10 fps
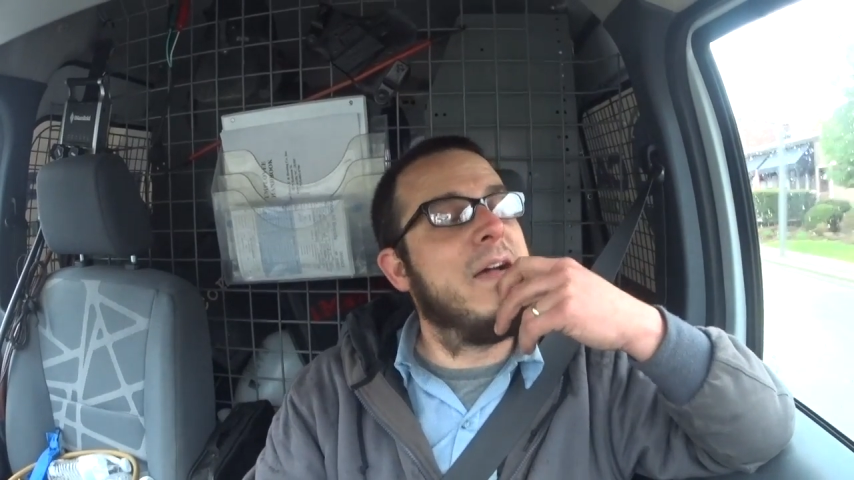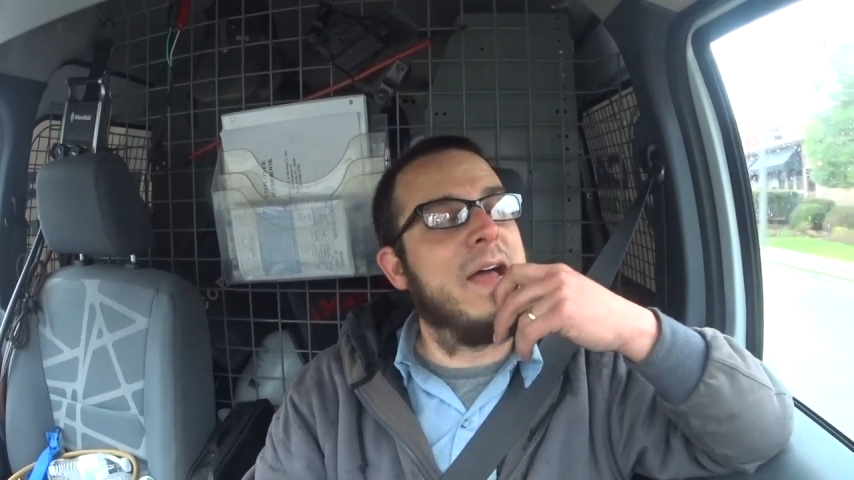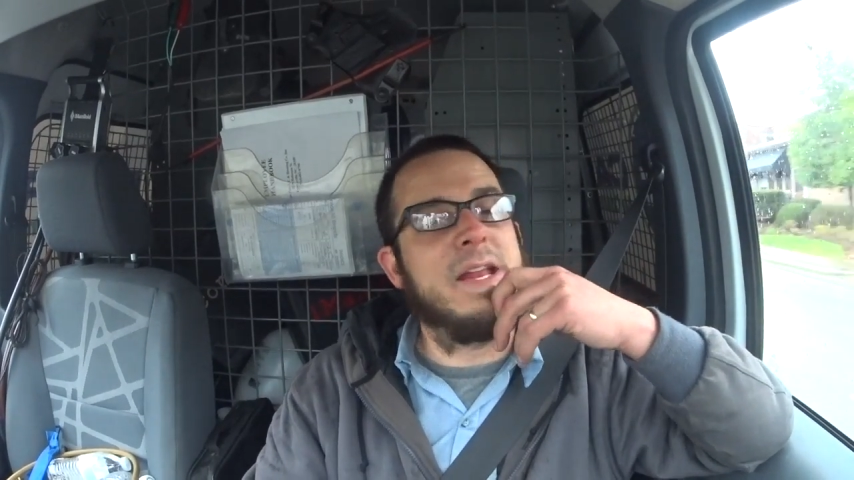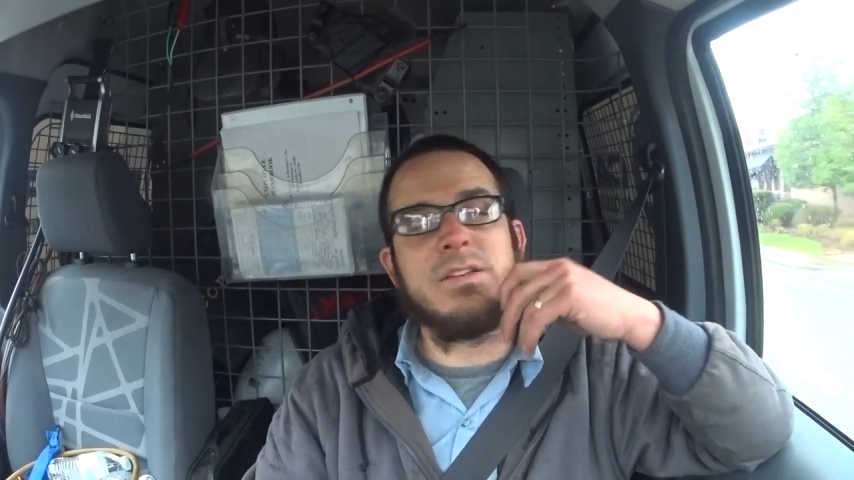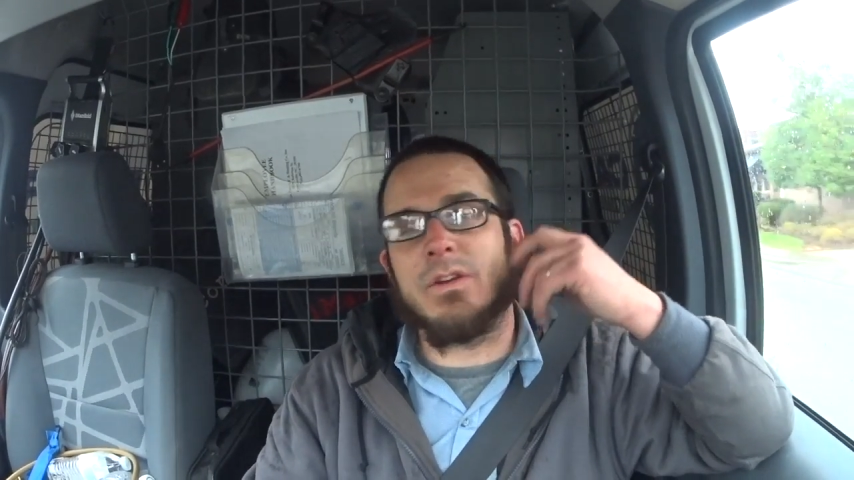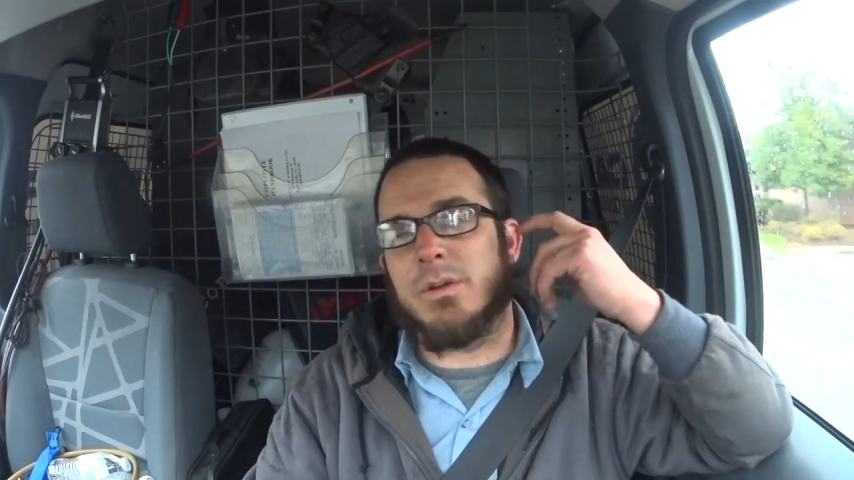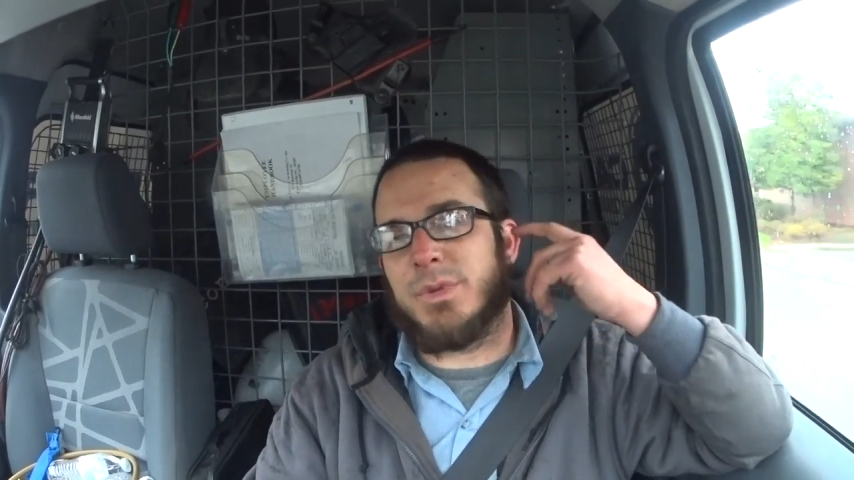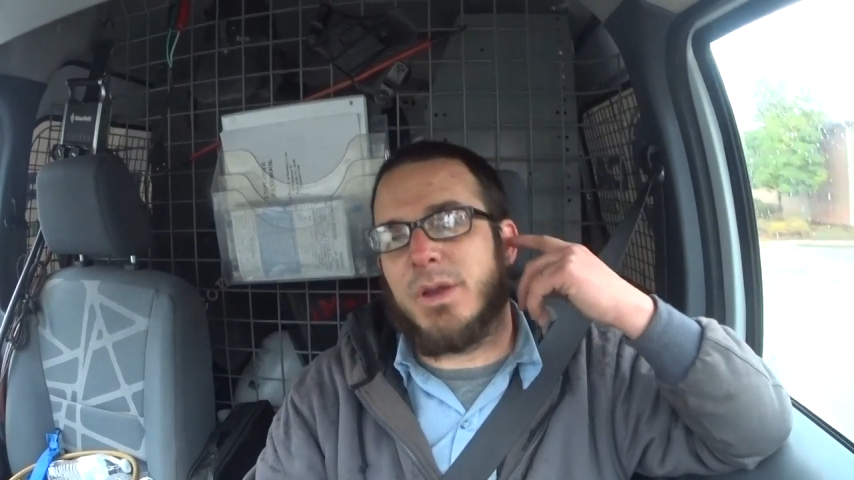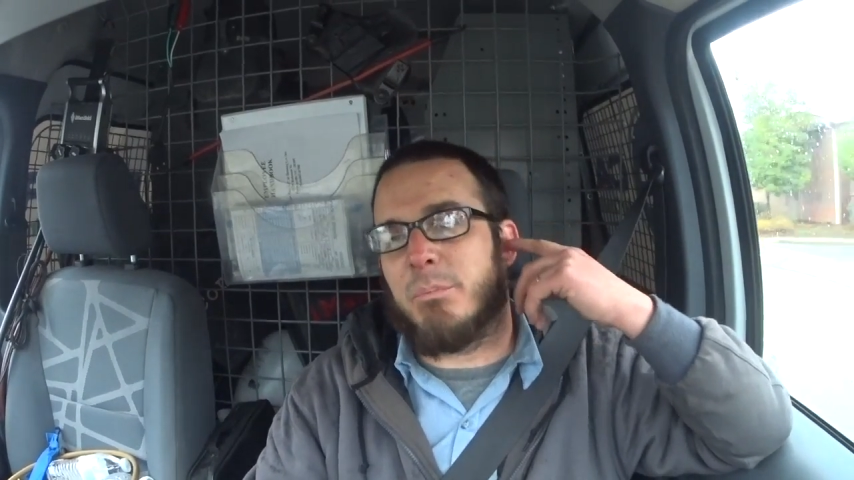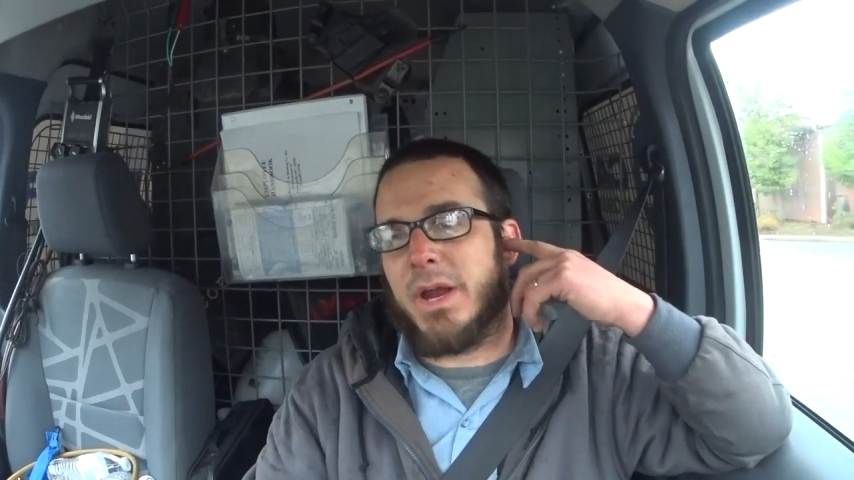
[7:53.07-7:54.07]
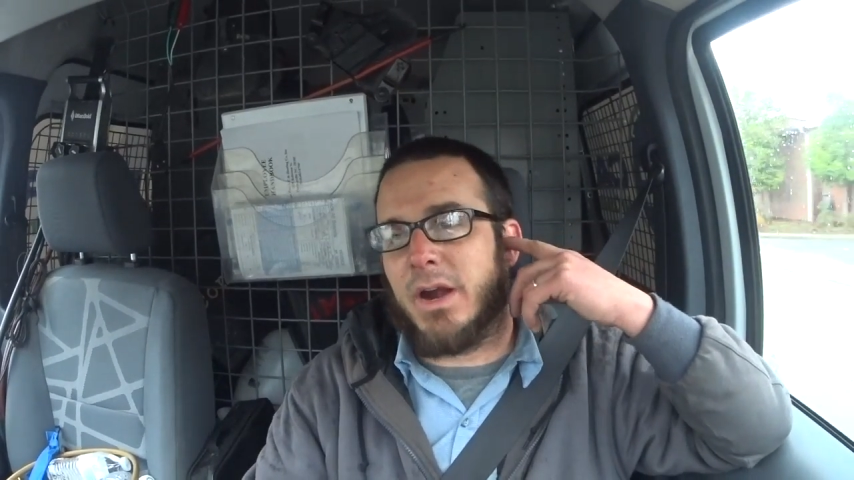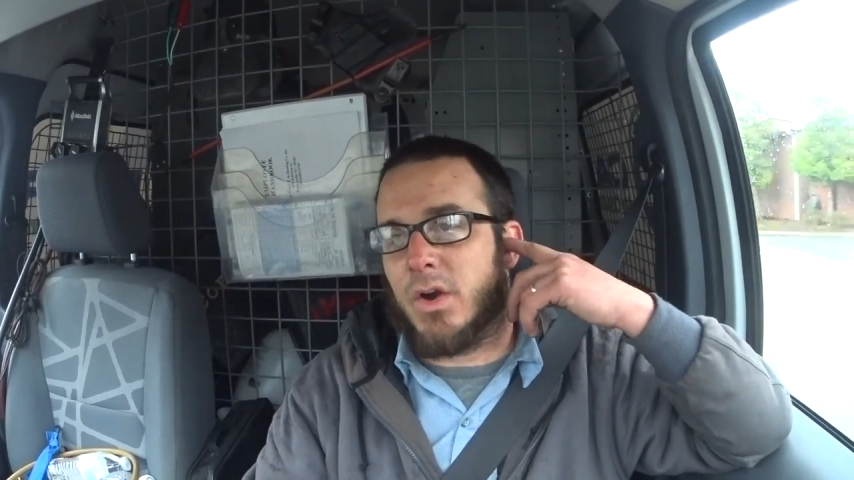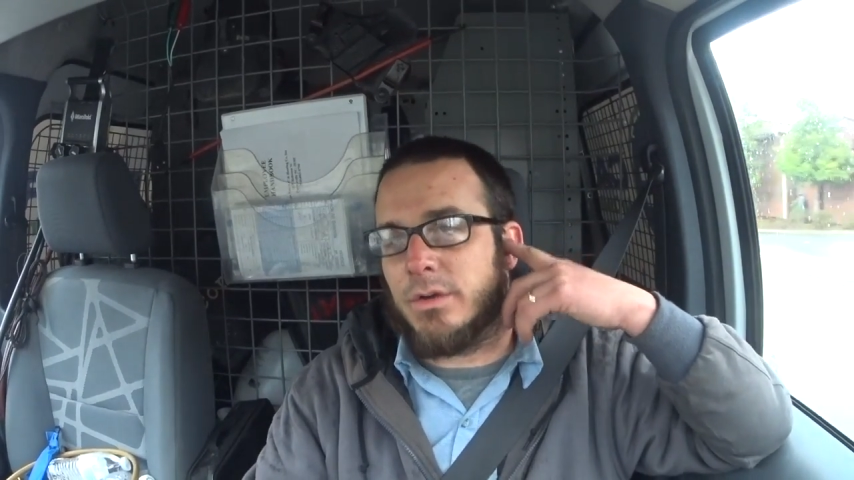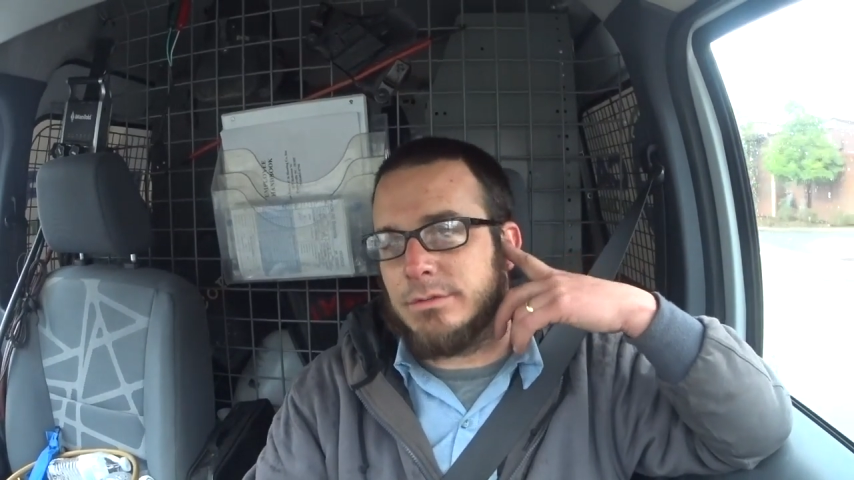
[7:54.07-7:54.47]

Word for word: And it's going to be a bear.